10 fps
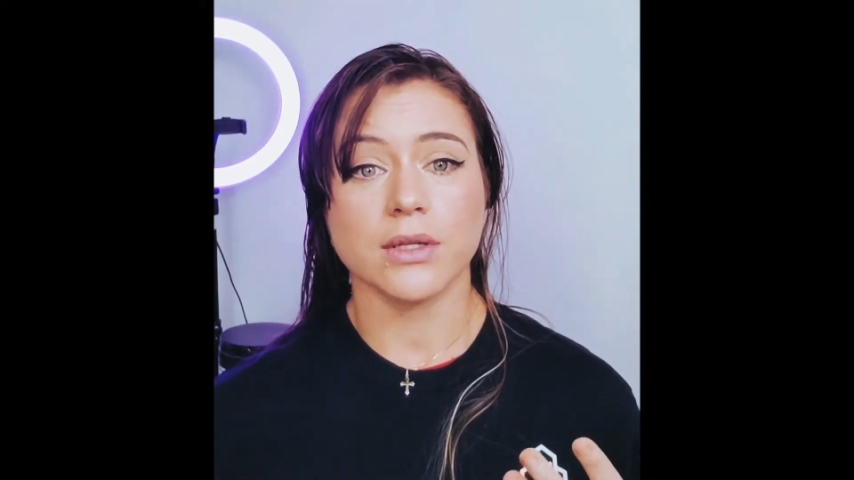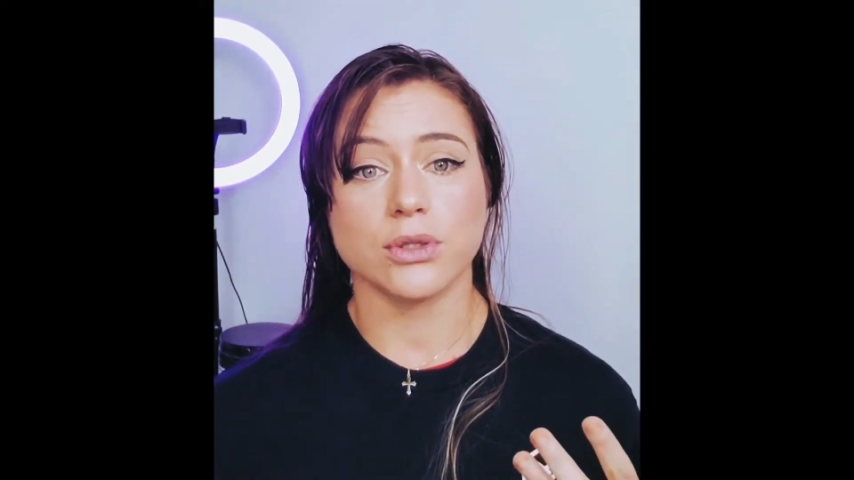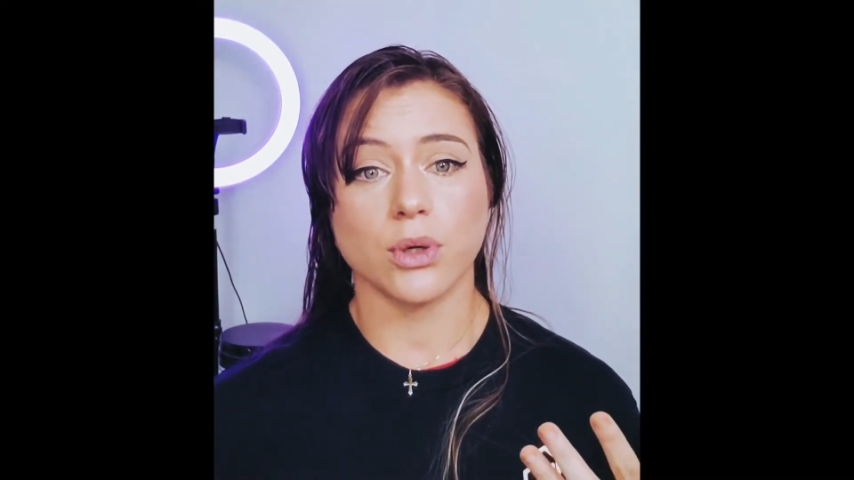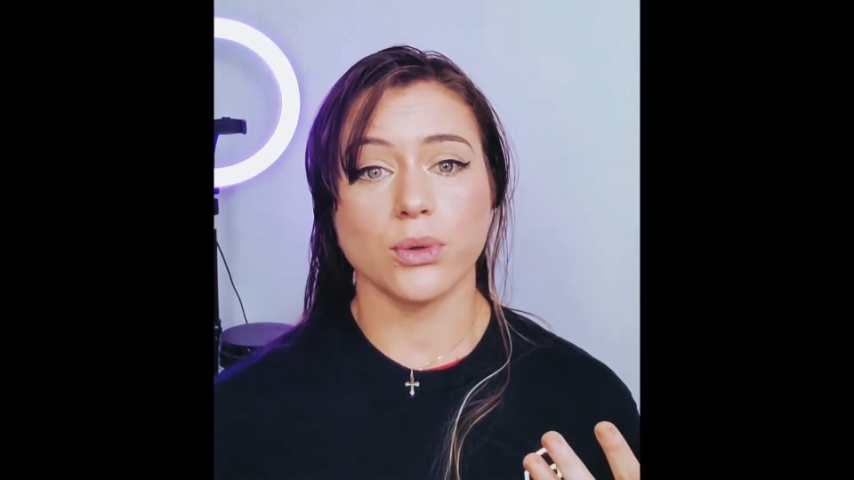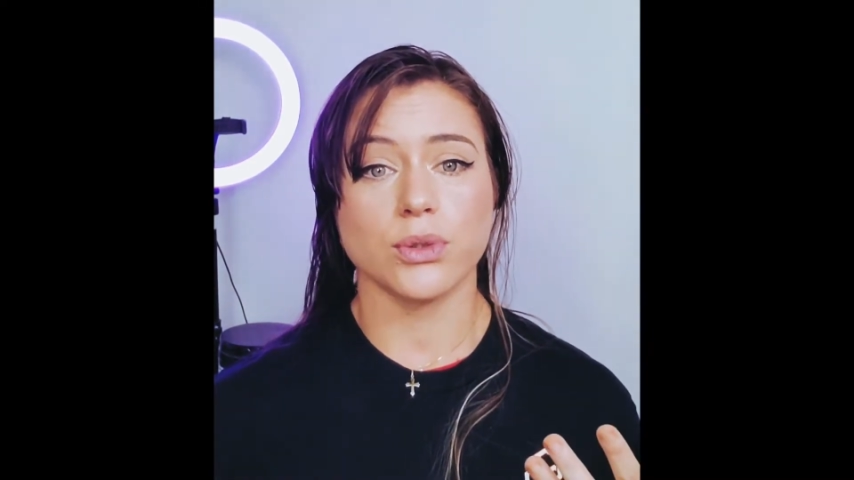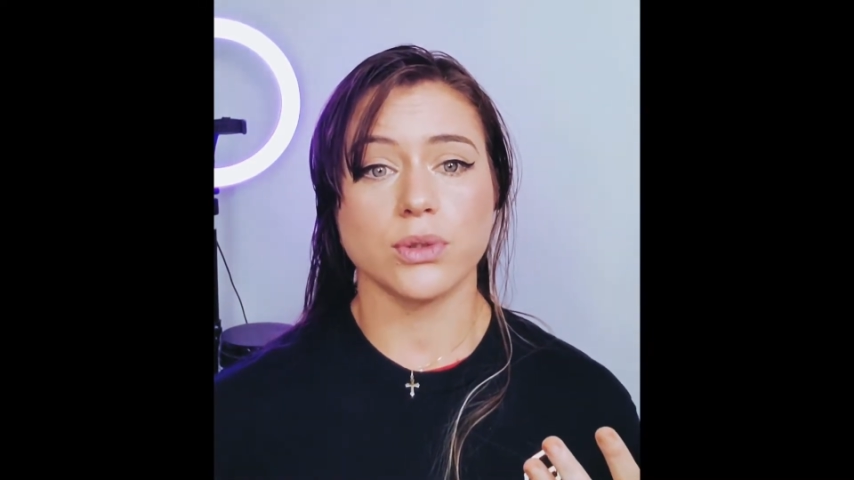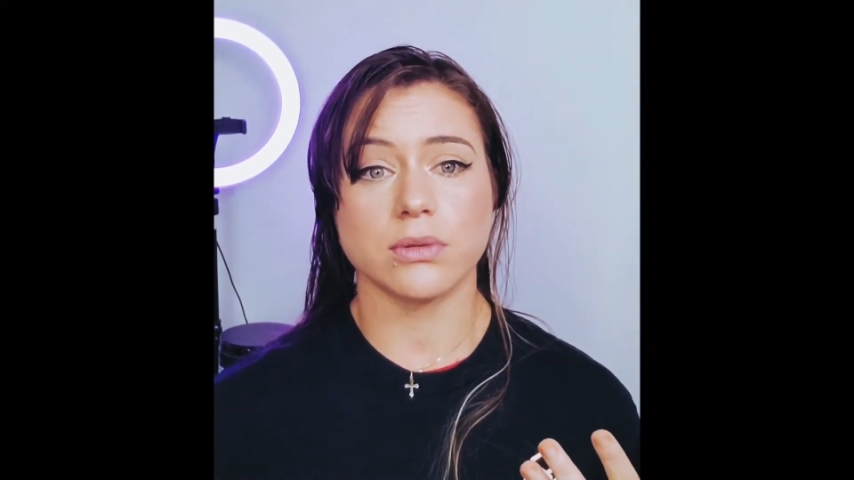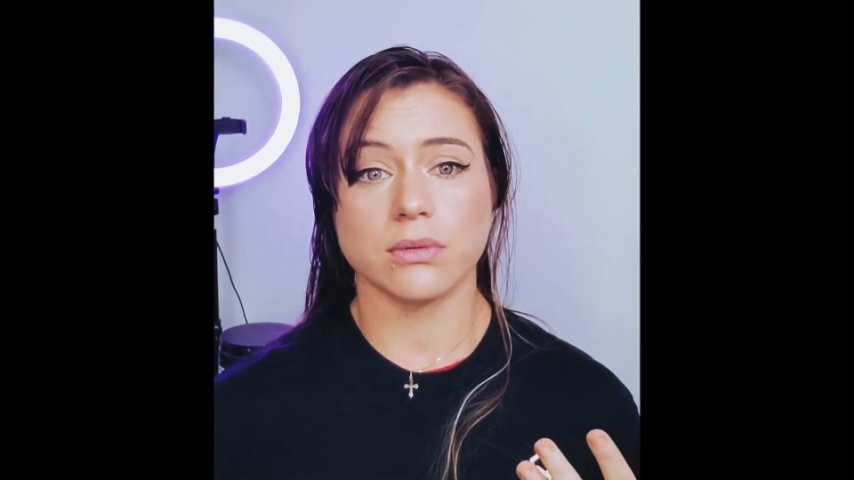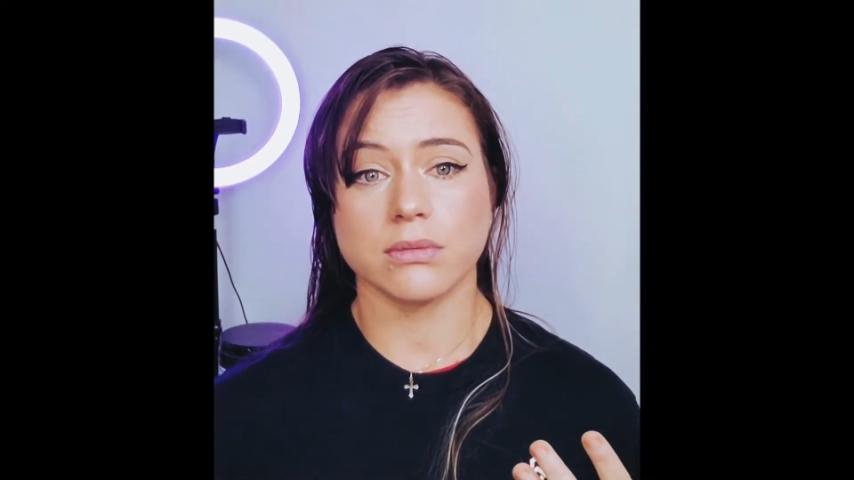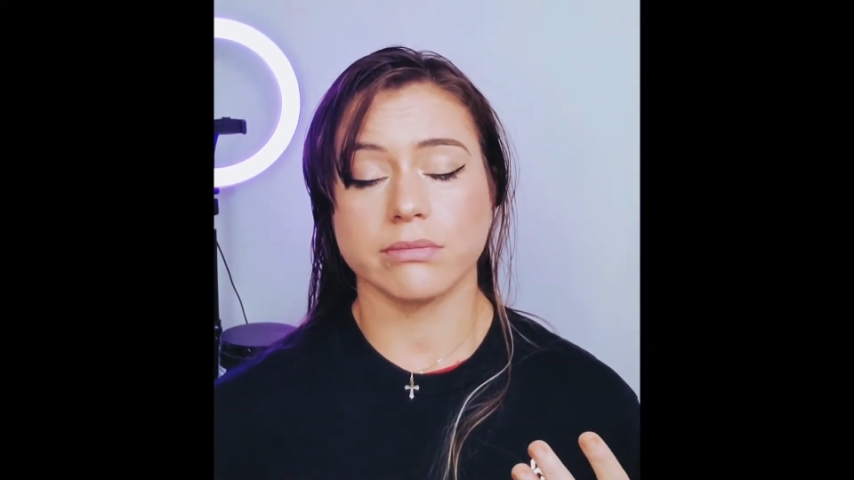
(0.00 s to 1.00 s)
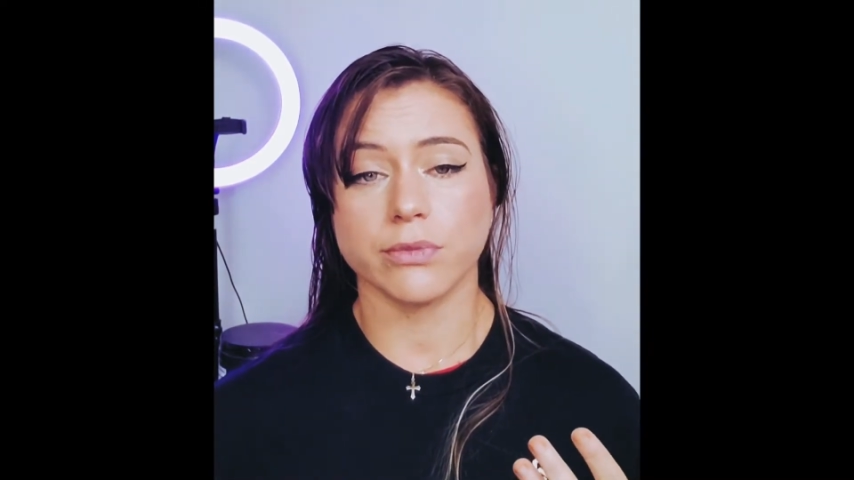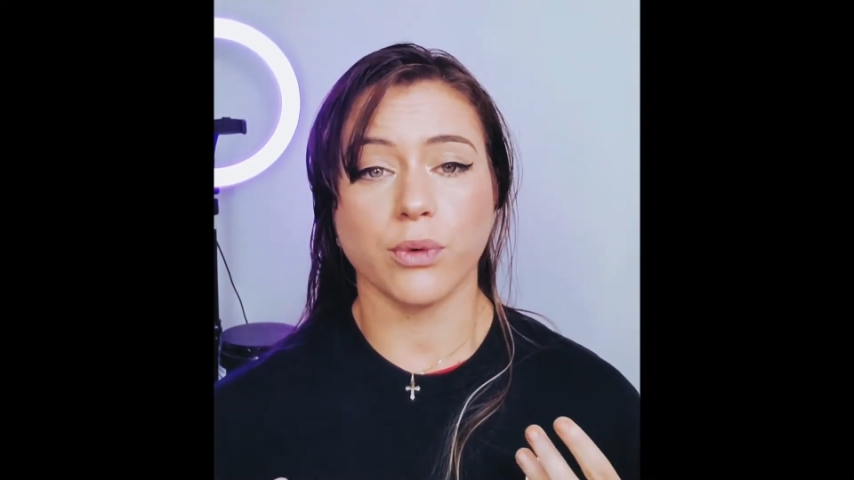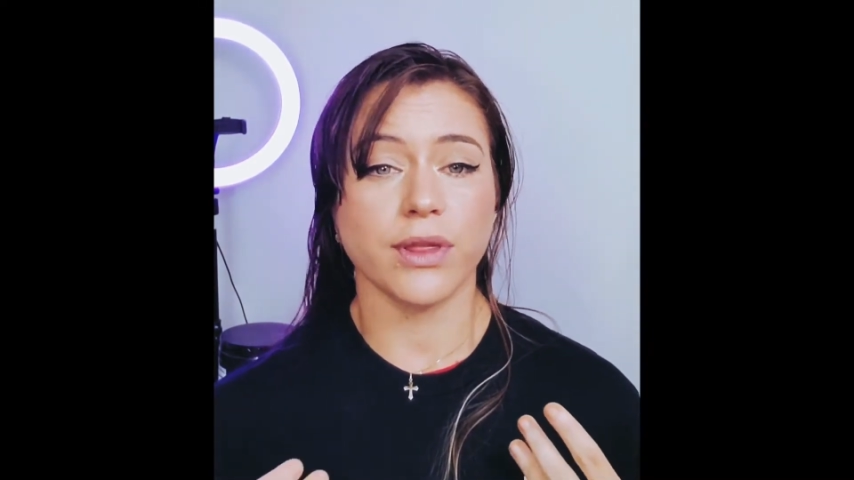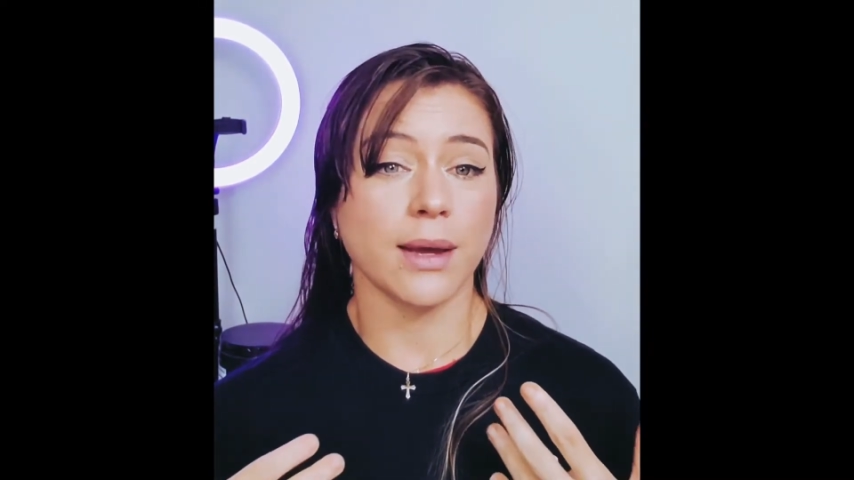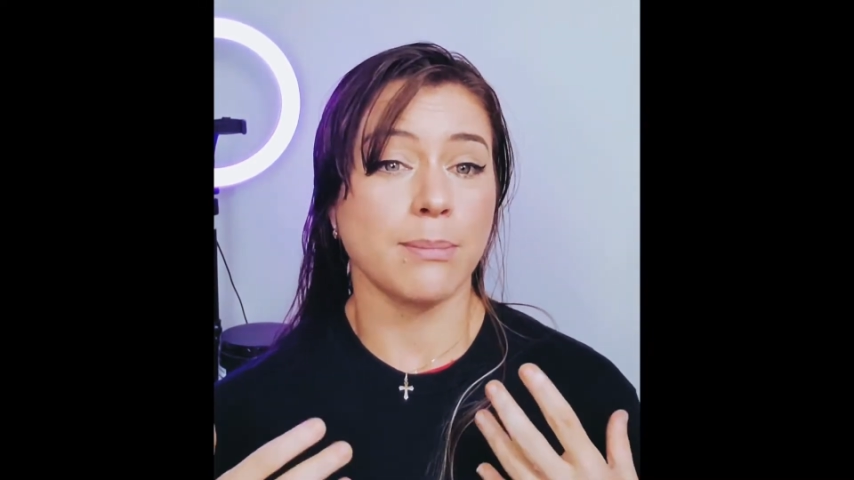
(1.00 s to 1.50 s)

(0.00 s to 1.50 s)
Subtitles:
those with a